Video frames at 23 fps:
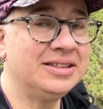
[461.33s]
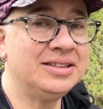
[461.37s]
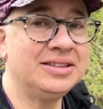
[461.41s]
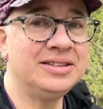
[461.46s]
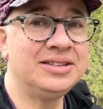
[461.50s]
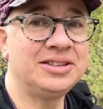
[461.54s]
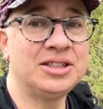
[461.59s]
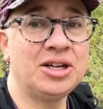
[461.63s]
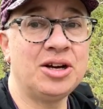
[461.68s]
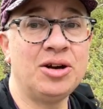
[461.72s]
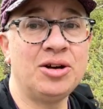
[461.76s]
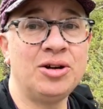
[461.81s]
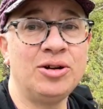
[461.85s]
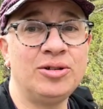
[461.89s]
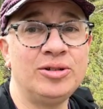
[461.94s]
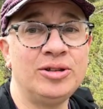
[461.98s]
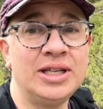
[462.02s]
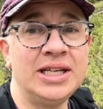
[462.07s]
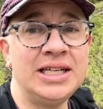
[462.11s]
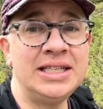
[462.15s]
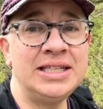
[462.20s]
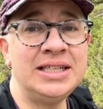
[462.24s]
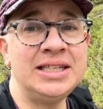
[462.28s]
So
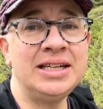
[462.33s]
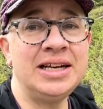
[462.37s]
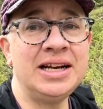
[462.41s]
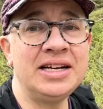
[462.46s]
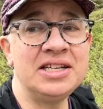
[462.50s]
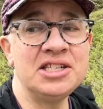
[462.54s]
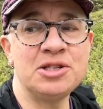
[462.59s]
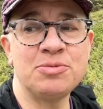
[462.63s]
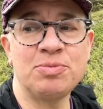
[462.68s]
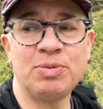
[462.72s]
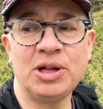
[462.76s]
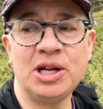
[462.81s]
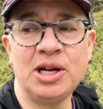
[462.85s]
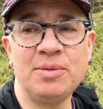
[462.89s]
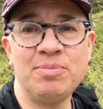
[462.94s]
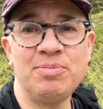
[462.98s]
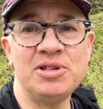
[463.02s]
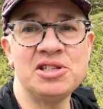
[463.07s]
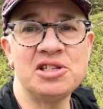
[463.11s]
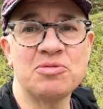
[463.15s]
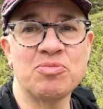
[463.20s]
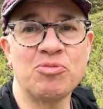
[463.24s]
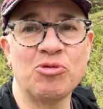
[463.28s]
Linda and I split up
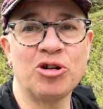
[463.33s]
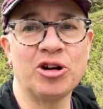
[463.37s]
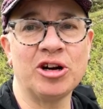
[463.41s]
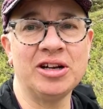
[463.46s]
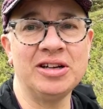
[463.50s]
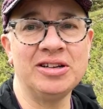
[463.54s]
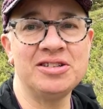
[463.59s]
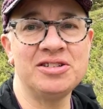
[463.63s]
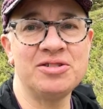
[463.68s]
this morning